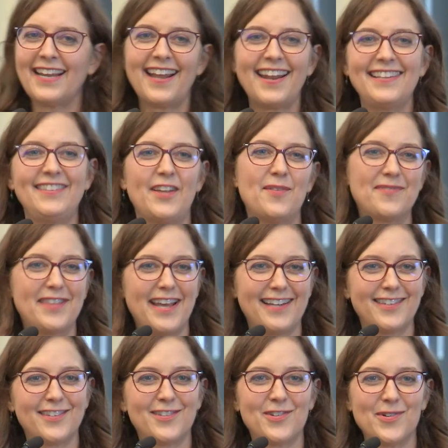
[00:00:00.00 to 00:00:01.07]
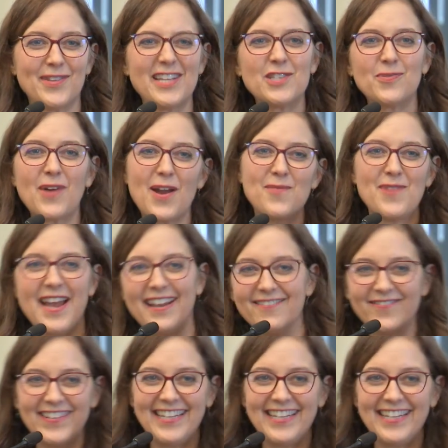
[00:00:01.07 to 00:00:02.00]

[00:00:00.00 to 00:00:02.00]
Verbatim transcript: God, I loved that store. That's where I went,